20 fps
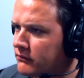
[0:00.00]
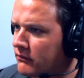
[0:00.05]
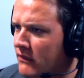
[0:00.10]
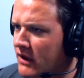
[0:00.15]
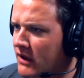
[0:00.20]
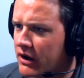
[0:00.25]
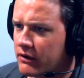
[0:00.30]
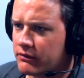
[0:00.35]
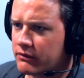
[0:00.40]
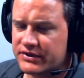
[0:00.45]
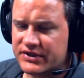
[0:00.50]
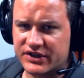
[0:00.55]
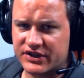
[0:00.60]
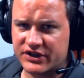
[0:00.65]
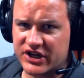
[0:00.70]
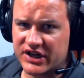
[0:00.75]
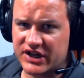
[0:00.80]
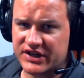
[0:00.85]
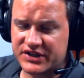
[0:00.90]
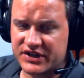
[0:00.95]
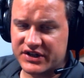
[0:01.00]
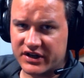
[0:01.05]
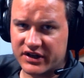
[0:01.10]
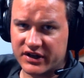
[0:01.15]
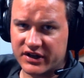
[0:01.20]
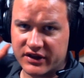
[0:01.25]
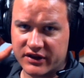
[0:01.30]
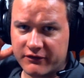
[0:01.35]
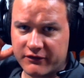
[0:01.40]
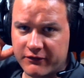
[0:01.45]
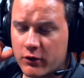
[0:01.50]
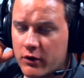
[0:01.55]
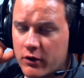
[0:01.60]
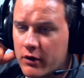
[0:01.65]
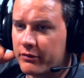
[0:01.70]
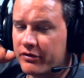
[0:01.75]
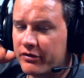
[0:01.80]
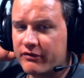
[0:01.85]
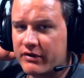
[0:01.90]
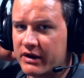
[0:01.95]
It was suggested in the
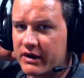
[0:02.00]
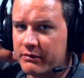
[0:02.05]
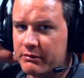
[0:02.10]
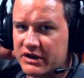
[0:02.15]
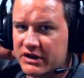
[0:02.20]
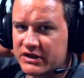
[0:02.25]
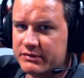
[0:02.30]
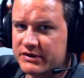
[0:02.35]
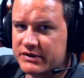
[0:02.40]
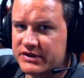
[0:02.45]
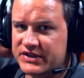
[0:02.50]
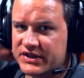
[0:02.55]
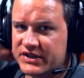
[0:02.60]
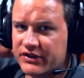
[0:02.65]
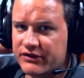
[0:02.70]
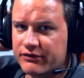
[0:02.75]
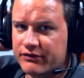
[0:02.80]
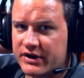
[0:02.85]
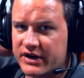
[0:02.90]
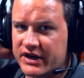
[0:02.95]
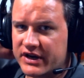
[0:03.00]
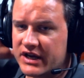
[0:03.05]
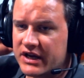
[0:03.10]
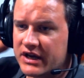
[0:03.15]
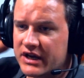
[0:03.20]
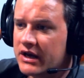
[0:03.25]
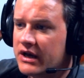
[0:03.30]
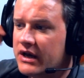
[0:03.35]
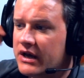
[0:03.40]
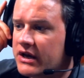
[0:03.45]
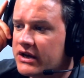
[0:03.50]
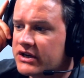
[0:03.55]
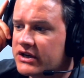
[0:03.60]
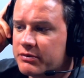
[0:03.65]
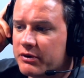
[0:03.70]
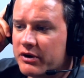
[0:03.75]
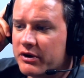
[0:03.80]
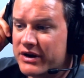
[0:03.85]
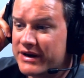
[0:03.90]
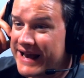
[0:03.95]
forum thread at Meant to Be Seen 3D
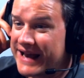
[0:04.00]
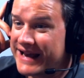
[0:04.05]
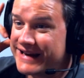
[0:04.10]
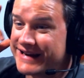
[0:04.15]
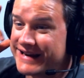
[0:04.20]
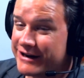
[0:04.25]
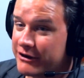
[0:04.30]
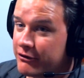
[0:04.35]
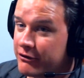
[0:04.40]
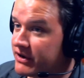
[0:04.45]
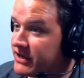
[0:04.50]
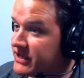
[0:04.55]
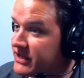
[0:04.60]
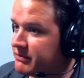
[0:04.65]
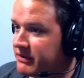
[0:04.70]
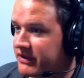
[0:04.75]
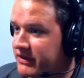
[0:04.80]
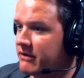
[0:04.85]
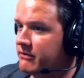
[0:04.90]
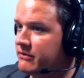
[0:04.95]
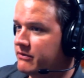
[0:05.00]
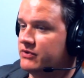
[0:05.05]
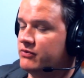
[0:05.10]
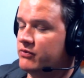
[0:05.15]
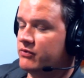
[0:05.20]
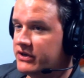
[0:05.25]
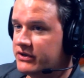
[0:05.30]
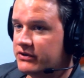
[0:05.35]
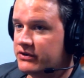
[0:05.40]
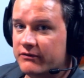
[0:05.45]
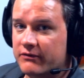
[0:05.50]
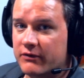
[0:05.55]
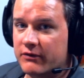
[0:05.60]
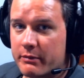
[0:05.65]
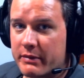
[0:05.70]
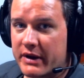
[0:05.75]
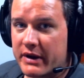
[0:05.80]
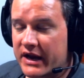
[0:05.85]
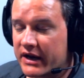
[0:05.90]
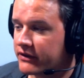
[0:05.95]
to put 90 degrees, but that was way too
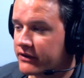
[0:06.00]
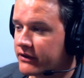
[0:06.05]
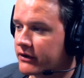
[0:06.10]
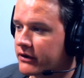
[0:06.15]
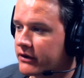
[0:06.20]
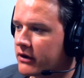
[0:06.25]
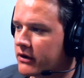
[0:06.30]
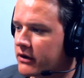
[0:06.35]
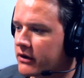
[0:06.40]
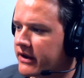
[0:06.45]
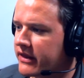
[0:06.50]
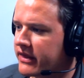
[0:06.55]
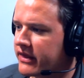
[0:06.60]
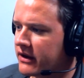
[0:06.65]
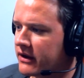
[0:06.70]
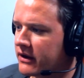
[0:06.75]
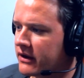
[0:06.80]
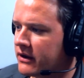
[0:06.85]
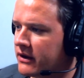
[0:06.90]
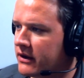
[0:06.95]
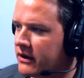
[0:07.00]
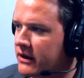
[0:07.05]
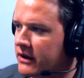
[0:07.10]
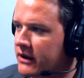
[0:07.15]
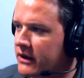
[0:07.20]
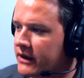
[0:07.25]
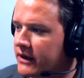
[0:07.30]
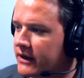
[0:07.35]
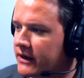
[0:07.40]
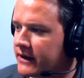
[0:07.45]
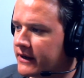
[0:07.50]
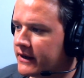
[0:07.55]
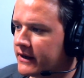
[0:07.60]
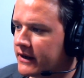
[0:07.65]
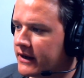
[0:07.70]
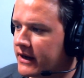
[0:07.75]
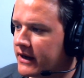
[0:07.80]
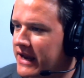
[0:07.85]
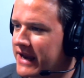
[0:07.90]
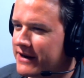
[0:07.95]
far back in the car, I think.
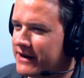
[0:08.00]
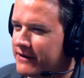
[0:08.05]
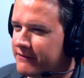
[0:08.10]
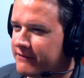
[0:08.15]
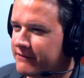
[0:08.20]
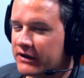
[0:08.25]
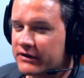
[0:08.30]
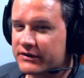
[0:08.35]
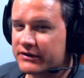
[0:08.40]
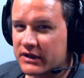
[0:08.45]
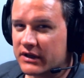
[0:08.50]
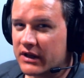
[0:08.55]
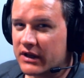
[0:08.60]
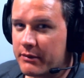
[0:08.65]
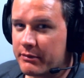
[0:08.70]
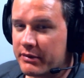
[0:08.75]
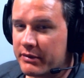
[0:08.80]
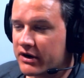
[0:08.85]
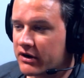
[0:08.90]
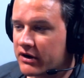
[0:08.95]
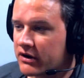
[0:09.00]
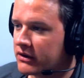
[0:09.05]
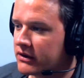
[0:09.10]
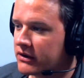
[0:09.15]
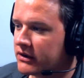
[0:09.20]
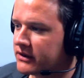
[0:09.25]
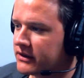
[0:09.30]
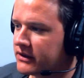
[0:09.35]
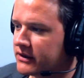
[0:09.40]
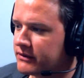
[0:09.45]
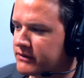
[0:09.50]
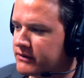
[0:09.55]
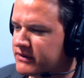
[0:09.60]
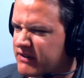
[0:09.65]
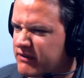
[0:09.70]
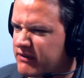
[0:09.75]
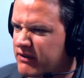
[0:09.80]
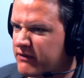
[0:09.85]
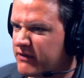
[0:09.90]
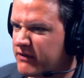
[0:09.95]
80 felt a lot better.
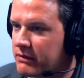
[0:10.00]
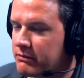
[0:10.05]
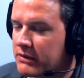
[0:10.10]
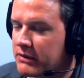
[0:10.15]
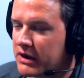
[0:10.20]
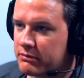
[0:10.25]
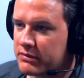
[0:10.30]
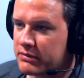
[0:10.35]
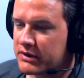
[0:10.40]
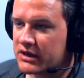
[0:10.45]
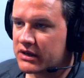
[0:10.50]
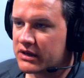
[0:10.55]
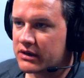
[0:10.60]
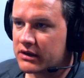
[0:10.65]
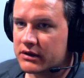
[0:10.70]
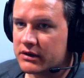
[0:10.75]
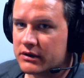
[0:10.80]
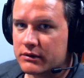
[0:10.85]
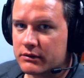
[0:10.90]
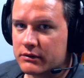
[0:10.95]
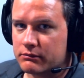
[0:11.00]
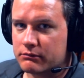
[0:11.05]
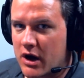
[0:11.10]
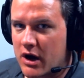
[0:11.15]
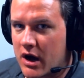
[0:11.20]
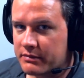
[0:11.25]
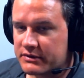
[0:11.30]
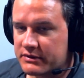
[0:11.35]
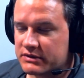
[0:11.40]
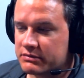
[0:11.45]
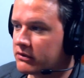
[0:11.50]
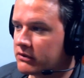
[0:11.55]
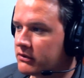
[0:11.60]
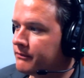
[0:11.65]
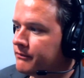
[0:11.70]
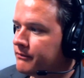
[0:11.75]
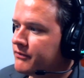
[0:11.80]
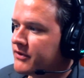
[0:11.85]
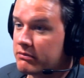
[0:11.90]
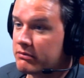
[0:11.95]
75 might be optimal,
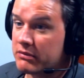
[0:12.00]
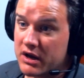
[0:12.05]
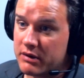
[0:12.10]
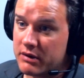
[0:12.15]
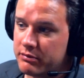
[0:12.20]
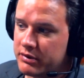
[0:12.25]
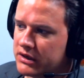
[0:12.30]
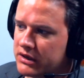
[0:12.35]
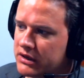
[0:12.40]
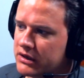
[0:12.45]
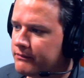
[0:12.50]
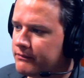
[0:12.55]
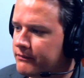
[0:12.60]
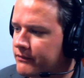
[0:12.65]
in my opinion.